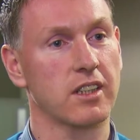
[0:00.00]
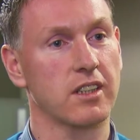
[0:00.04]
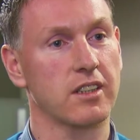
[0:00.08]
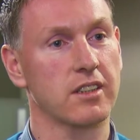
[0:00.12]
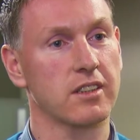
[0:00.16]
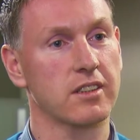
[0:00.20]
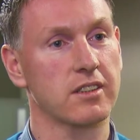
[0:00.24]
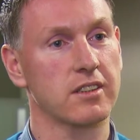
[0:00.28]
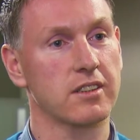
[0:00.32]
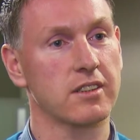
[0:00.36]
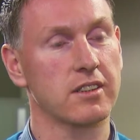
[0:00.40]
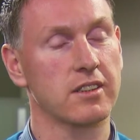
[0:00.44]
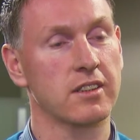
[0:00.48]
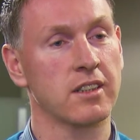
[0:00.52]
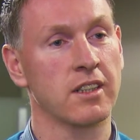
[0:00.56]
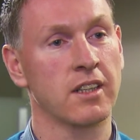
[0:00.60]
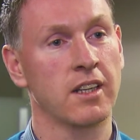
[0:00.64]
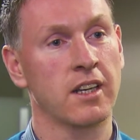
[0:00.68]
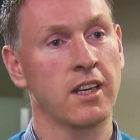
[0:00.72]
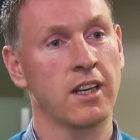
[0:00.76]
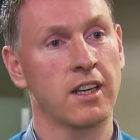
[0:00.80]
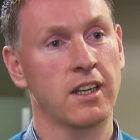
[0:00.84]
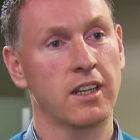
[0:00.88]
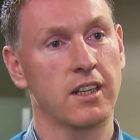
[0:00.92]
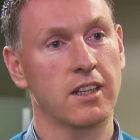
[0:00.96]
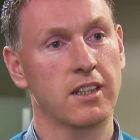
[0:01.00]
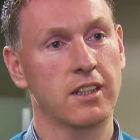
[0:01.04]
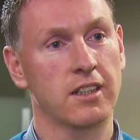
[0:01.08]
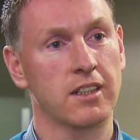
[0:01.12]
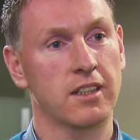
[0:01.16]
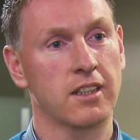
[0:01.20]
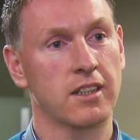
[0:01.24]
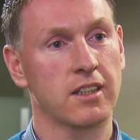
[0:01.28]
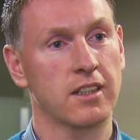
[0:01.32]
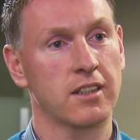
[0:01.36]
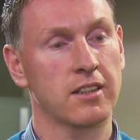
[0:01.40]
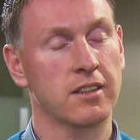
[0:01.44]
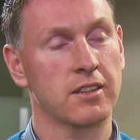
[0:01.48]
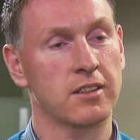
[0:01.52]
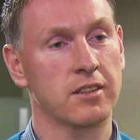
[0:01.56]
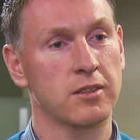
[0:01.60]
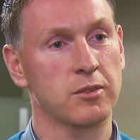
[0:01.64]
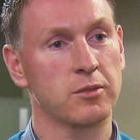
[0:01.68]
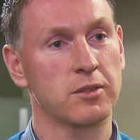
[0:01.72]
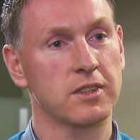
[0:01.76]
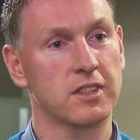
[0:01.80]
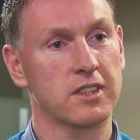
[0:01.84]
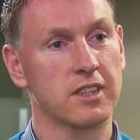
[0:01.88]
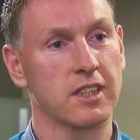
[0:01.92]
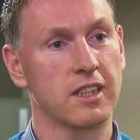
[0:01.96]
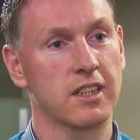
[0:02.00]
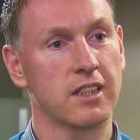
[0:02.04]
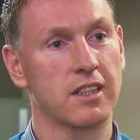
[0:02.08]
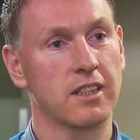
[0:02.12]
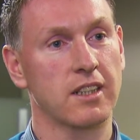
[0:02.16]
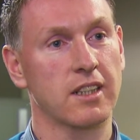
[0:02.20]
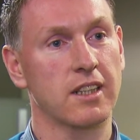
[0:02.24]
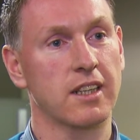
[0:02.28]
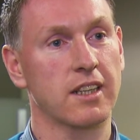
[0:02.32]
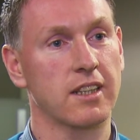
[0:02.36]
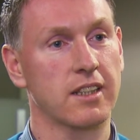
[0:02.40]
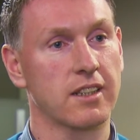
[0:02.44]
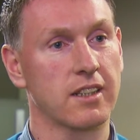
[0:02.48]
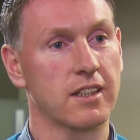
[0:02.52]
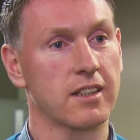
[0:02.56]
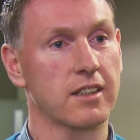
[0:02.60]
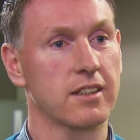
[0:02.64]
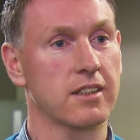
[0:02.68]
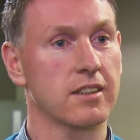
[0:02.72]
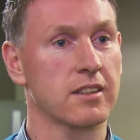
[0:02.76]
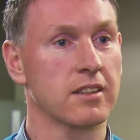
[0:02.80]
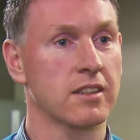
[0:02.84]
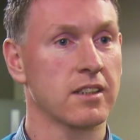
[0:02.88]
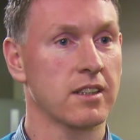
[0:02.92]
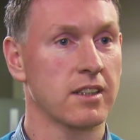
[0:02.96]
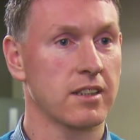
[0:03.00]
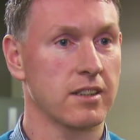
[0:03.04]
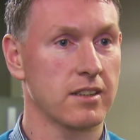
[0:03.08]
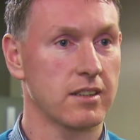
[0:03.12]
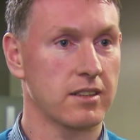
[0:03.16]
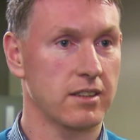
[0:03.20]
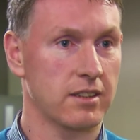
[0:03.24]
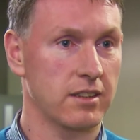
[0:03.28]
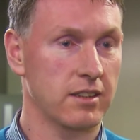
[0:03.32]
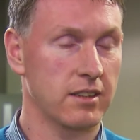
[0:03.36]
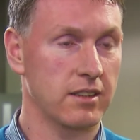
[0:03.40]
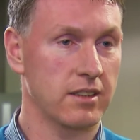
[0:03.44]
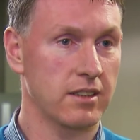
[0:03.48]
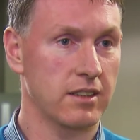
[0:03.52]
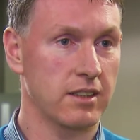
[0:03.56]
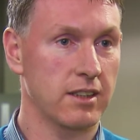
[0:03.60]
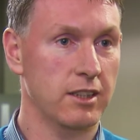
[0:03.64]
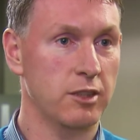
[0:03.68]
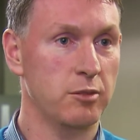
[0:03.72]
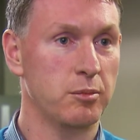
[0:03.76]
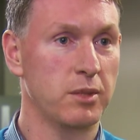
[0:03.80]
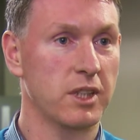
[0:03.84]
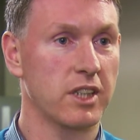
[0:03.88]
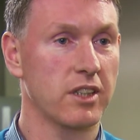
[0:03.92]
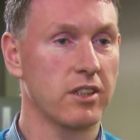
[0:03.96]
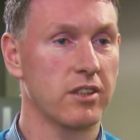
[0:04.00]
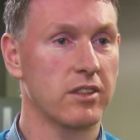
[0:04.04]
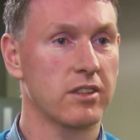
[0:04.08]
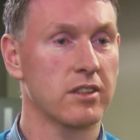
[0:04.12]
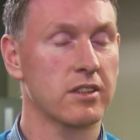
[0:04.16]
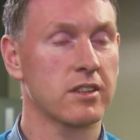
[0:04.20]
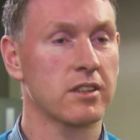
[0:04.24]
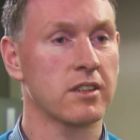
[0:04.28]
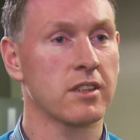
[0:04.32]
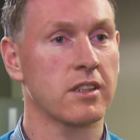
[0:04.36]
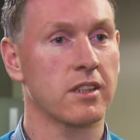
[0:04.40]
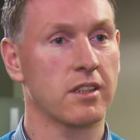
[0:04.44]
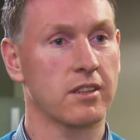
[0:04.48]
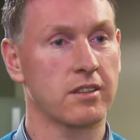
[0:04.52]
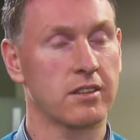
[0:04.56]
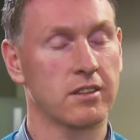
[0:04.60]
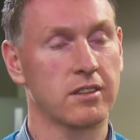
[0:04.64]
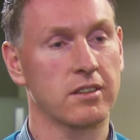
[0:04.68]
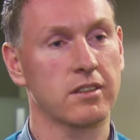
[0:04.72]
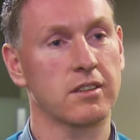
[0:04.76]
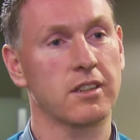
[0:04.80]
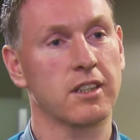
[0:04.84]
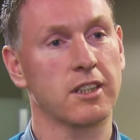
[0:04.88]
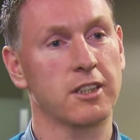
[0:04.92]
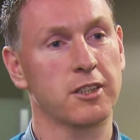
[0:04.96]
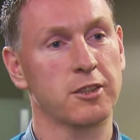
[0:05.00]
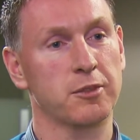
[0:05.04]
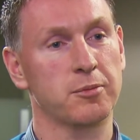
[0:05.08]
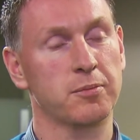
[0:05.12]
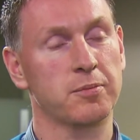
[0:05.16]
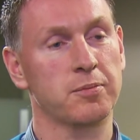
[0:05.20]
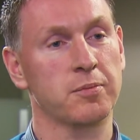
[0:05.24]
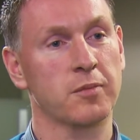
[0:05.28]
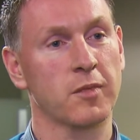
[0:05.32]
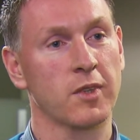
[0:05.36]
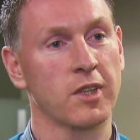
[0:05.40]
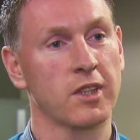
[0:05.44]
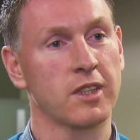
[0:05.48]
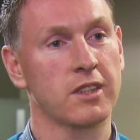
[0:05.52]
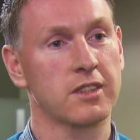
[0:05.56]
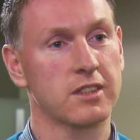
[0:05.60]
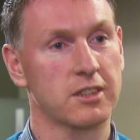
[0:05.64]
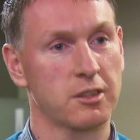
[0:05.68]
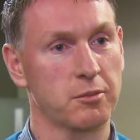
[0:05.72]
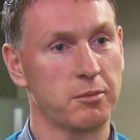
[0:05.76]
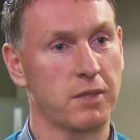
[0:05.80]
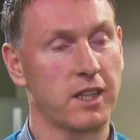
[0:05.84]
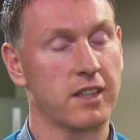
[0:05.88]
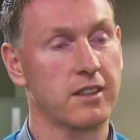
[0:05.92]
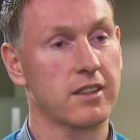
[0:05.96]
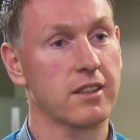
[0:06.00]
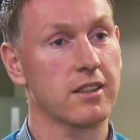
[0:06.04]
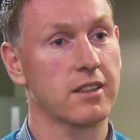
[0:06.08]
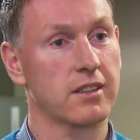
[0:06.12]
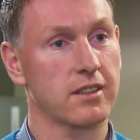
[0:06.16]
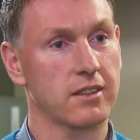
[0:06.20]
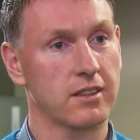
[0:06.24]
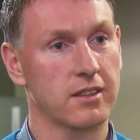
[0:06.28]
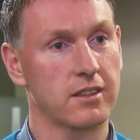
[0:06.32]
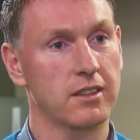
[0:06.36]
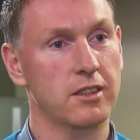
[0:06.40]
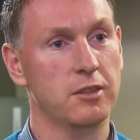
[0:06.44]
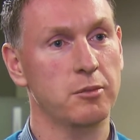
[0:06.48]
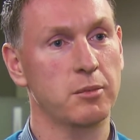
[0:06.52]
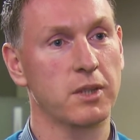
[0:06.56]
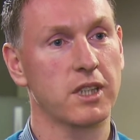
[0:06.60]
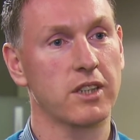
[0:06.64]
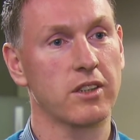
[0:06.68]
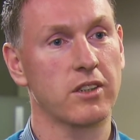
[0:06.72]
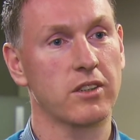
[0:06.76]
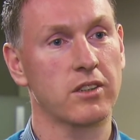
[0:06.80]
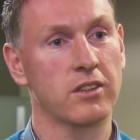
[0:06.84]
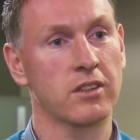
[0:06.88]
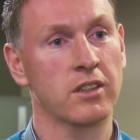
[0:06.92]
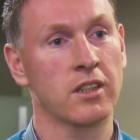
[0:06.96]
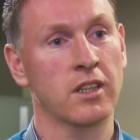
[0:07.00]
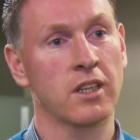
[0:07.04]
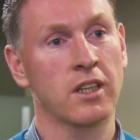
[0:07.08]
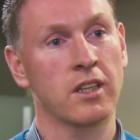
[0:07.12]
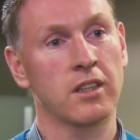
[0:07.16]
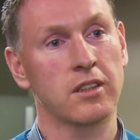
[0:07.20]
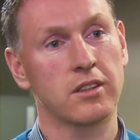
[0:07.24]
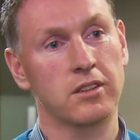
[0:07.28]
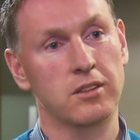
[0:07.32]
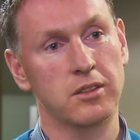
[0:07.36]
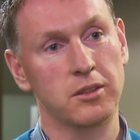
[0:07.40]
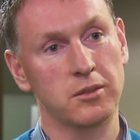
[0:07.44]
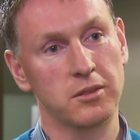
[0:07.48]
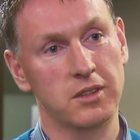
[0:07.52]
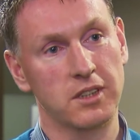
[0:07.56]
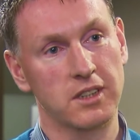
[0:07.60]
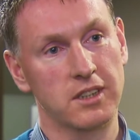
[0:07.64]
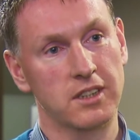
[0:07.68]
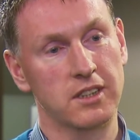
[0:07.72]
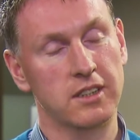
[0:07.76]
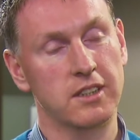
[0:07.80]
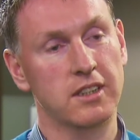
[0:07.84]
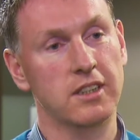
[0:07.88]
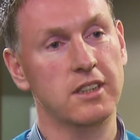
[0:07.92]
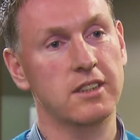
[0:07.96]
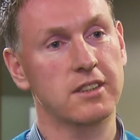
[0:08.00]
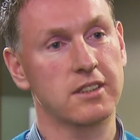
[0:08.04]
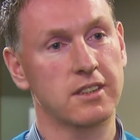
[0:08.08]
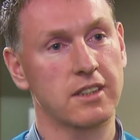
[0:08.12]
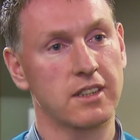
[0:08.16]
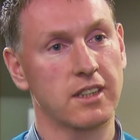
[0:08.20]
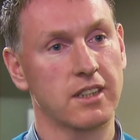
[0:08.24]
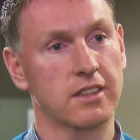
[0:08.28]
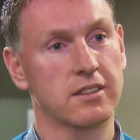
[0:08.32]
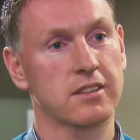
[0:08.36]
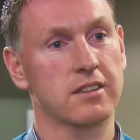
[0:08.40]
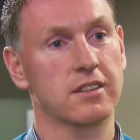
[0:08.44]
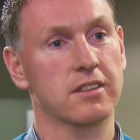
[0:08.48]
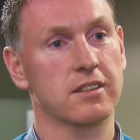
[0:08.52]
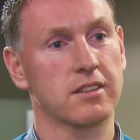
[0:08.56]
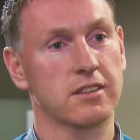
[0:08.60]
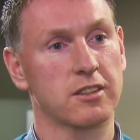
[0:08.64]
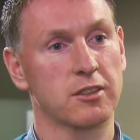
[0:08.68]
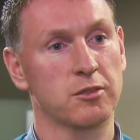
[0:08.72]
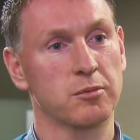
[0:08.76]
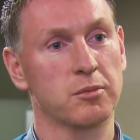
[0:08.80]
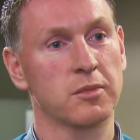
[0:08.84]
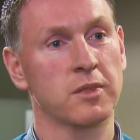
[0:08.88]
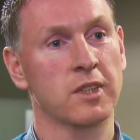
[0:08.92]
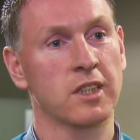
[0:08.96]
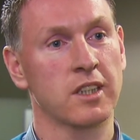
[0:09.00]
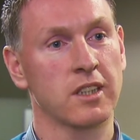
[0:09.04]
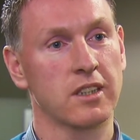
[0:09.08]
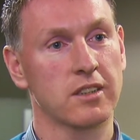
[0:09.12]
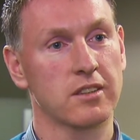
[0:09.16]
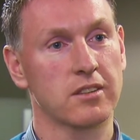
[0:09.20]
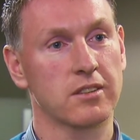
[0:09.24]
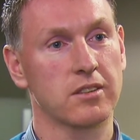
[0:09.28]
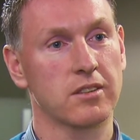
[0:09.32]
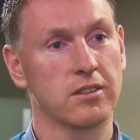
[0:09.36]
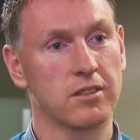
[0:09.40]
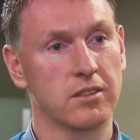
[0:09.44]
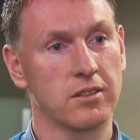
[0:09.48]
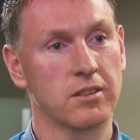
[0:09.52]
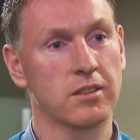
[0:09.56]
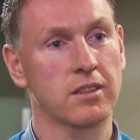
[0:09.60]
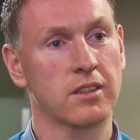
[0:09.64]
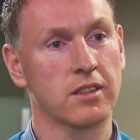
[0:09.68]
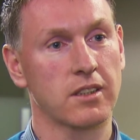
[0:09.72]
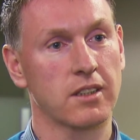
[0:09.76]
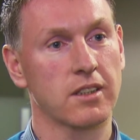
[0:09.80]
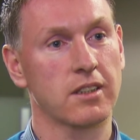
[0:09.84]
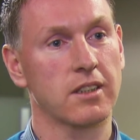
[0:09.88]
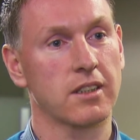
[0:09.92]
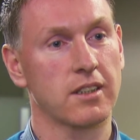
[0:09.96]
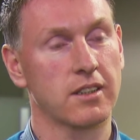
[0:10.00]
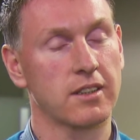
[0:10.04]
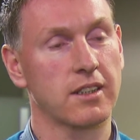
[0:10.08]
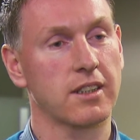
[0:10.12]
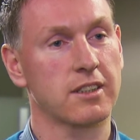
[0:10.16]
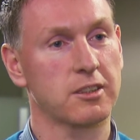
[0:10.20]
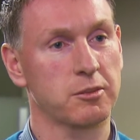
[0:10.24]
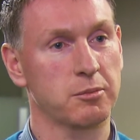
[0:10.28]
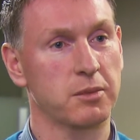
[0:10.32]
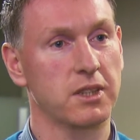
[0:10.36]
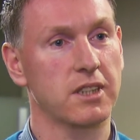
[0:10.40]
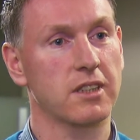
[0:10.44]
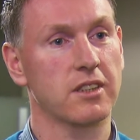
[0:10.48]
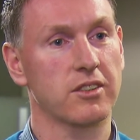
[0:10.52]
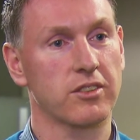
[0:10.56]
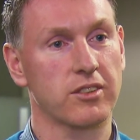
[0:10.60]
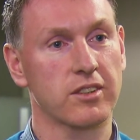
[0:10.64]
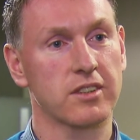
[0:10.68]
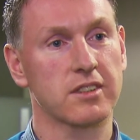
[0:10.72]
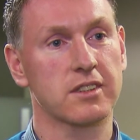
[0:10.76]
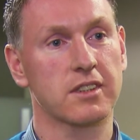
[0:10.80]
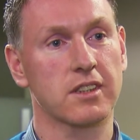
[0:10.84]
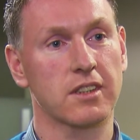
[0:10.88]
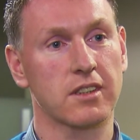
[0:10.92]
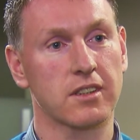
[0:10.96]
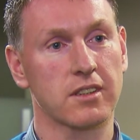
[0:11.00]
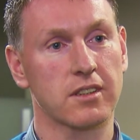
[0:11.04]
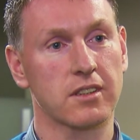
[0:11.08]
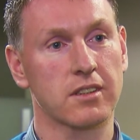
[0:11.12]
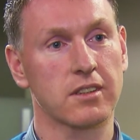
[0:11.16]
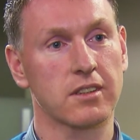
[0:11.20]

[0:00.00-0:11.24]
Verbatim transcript: on, uh, we say, linking the EBR or um, SIMATIC EBR to the DCS system. So uh, that's been interesting.